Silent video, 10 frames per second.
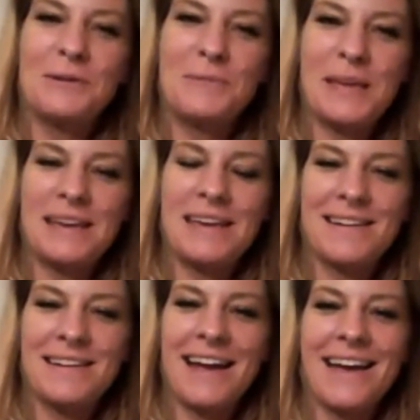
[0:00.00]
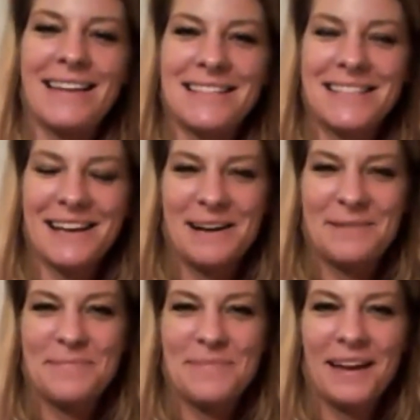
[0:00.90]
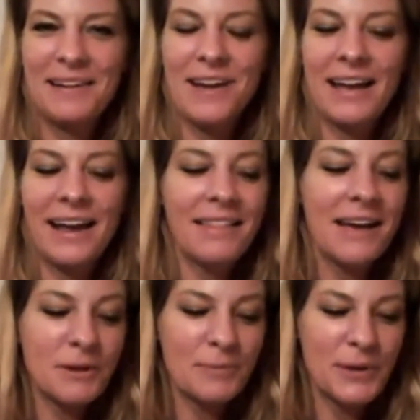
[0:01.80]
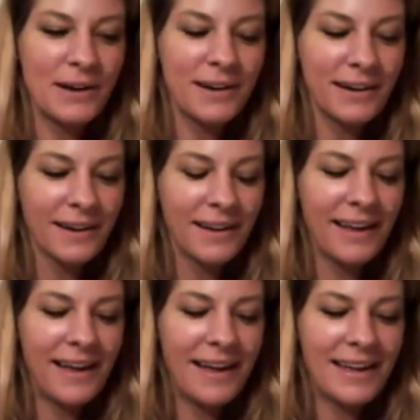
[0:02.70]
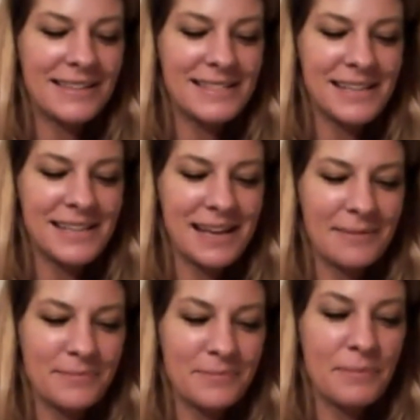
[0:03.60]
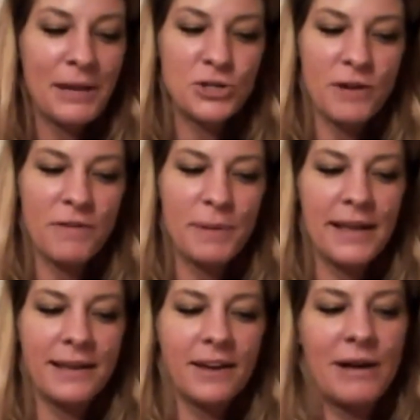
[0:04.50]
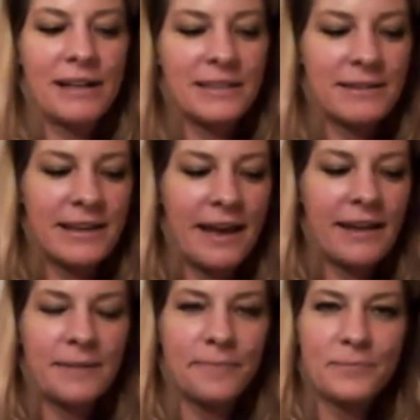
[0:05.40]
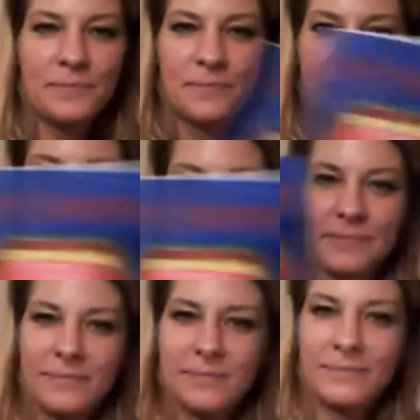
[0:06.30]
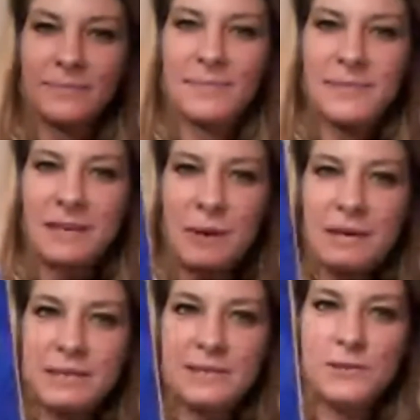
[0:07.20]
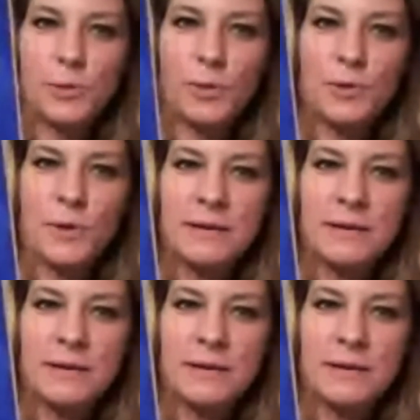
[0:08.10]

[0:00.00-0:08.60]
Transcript: you being here, and I love your book, and make sure everybody go out there and get it. Type S, Superwoman.